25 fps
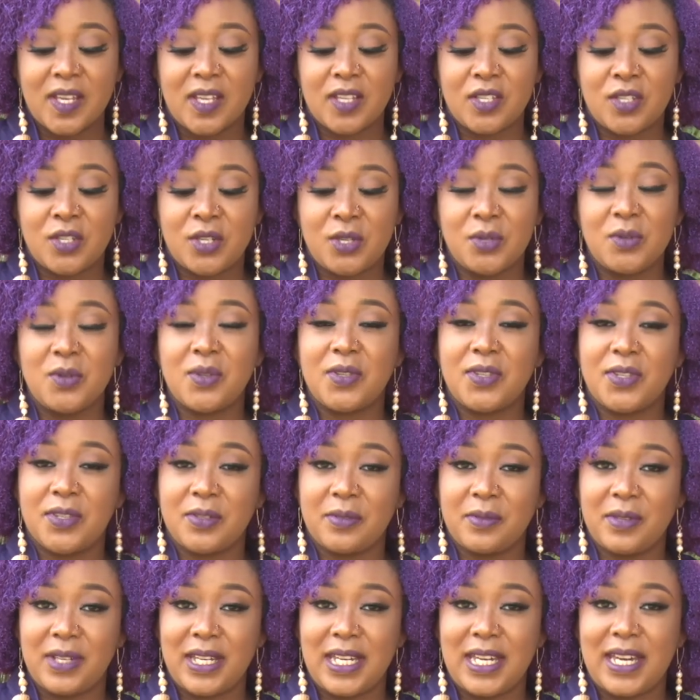
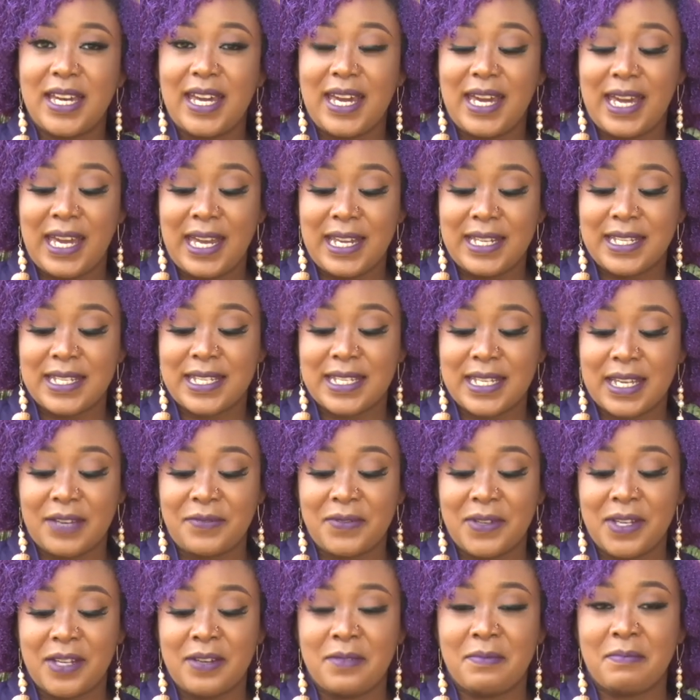
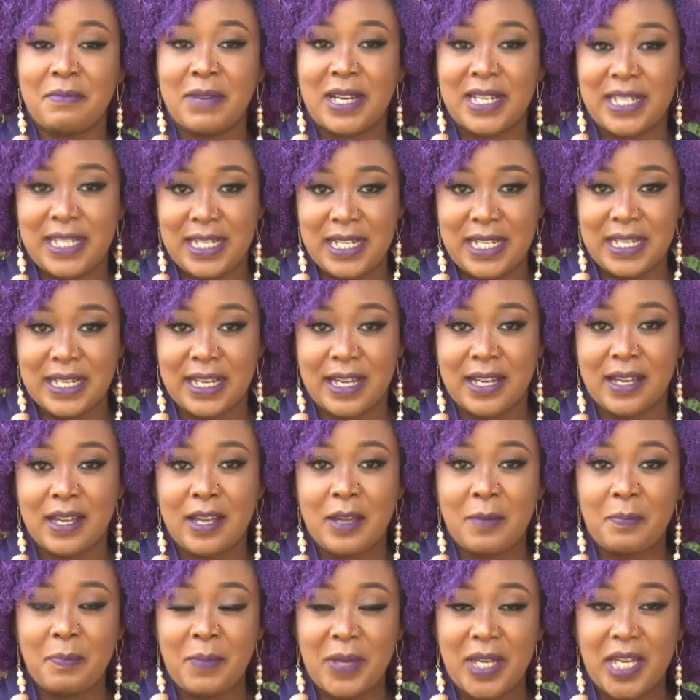2387 Medina.
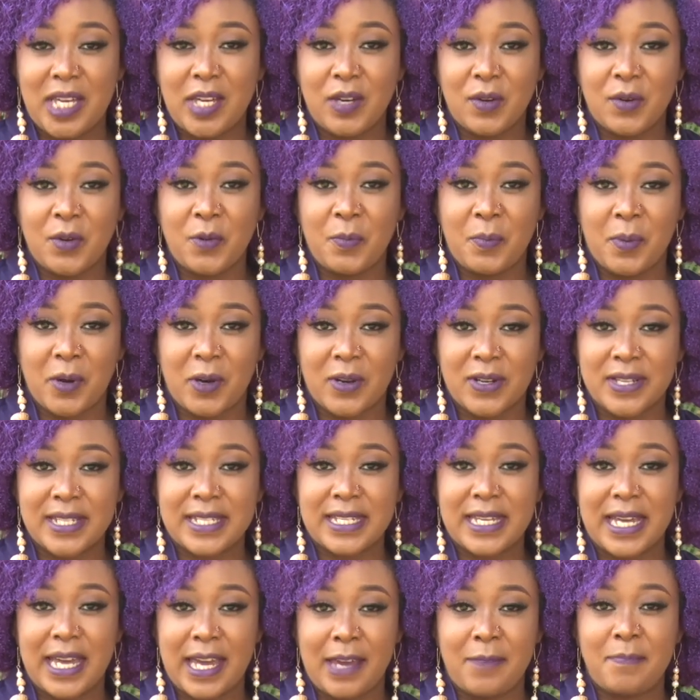P.O. Box
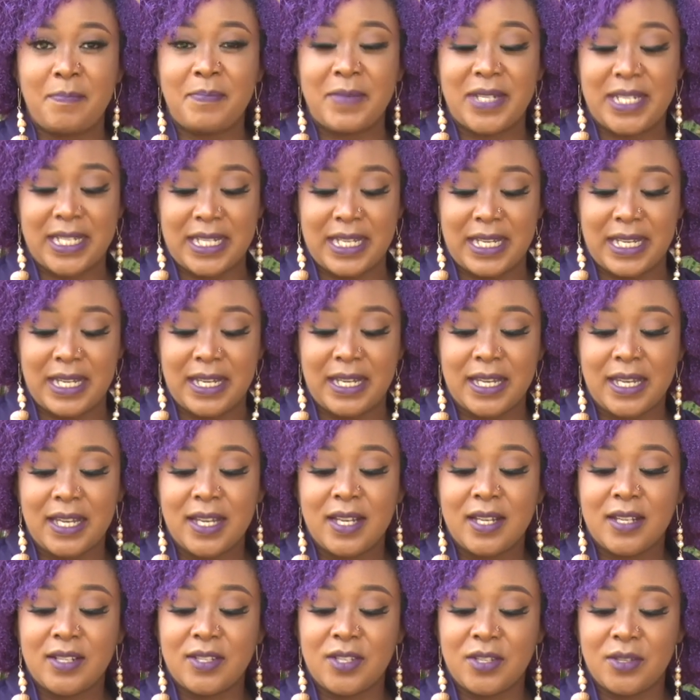MD
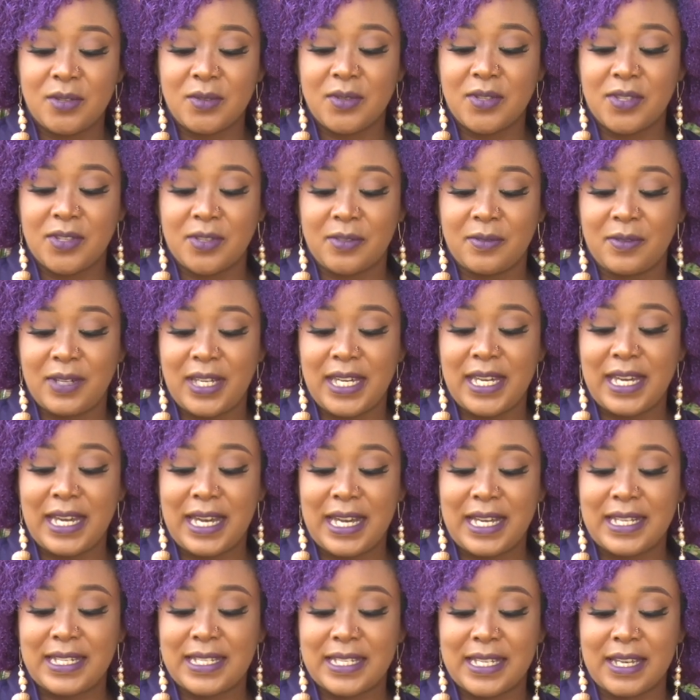
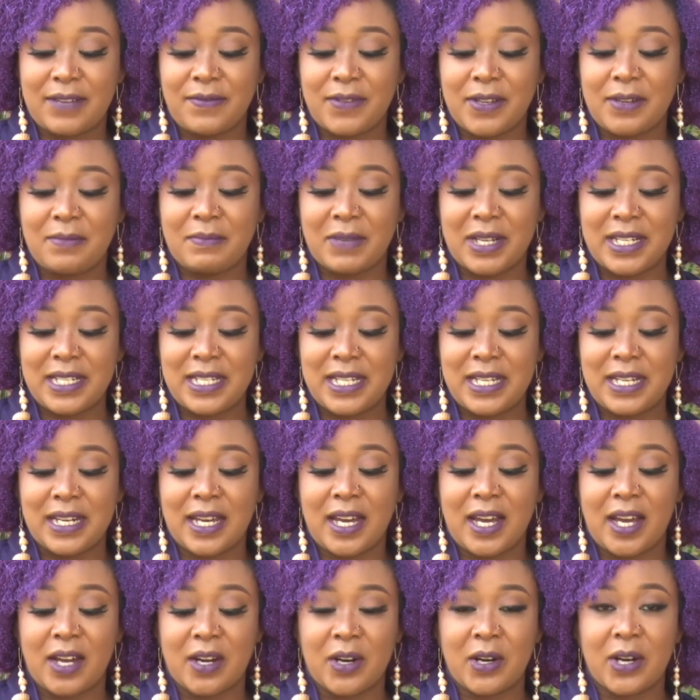2387
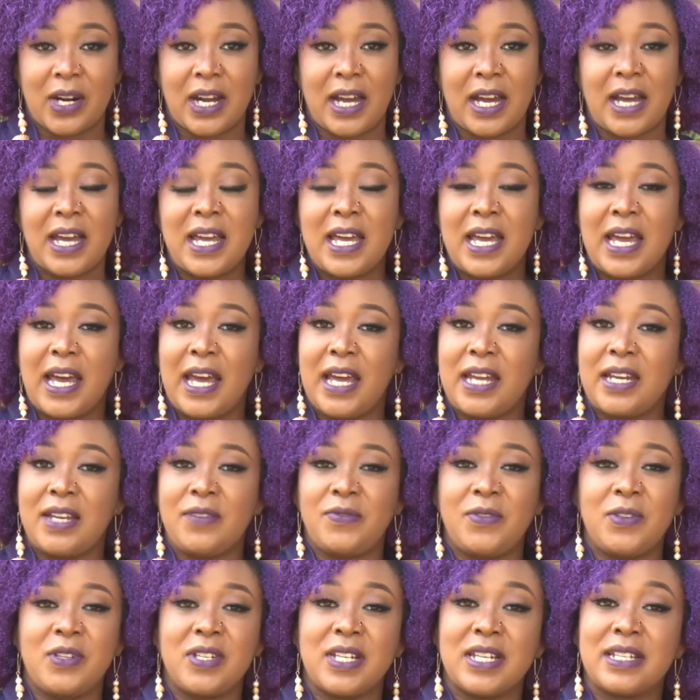Medina, Accra. And if
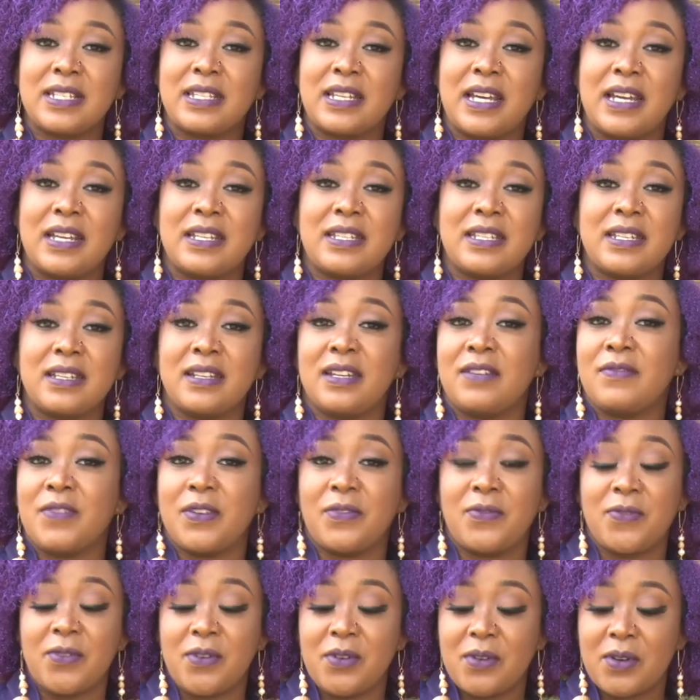you just like to give a
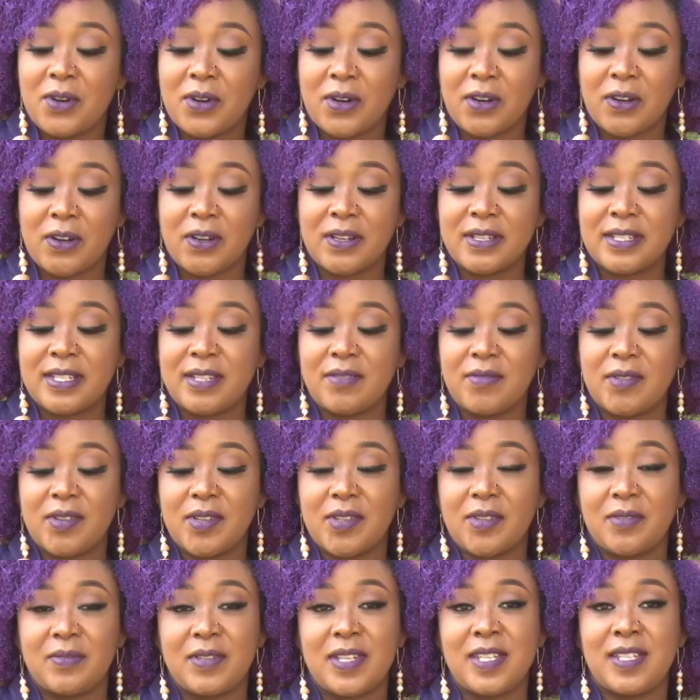phone call,
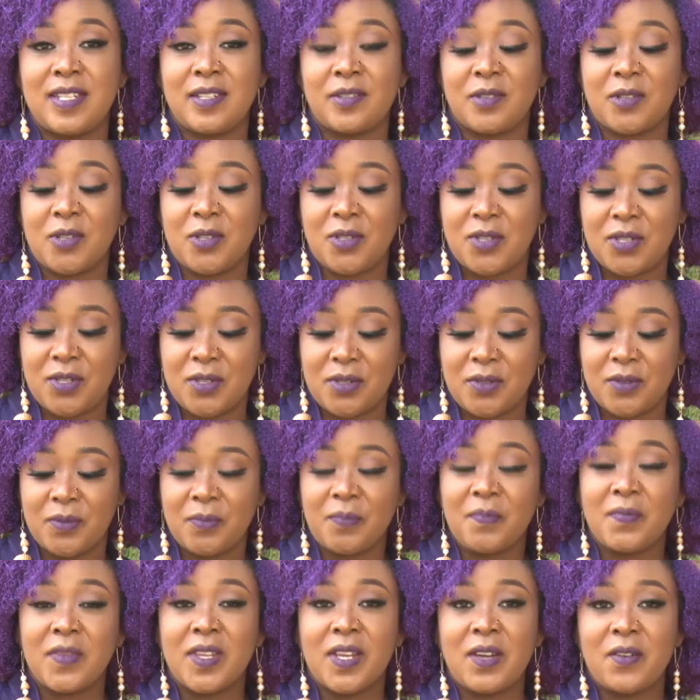
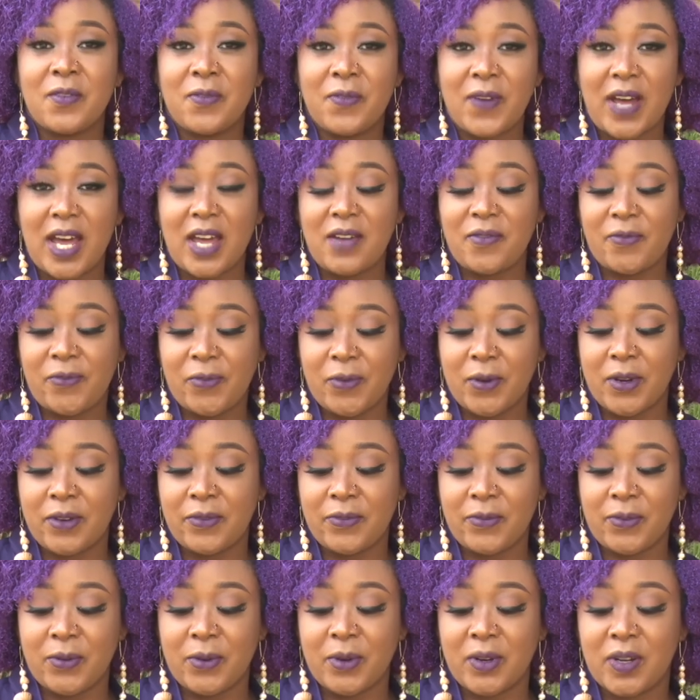
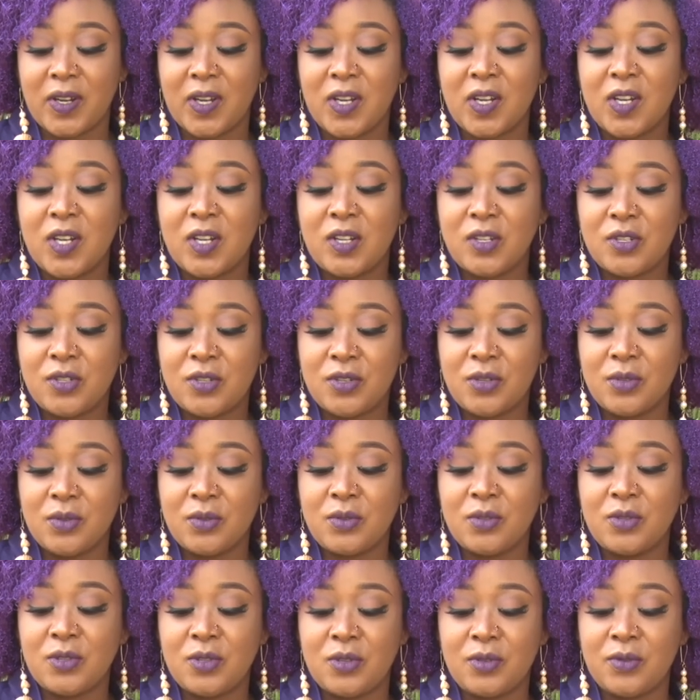0302-544-224
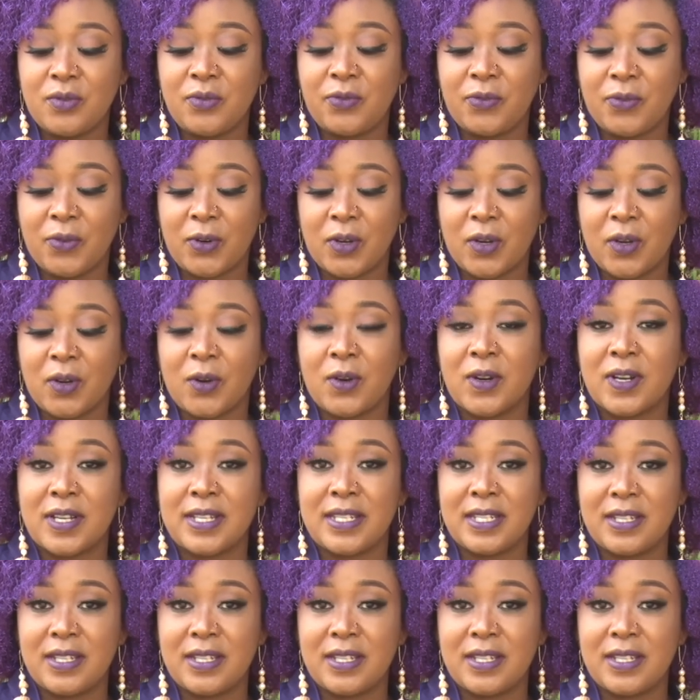or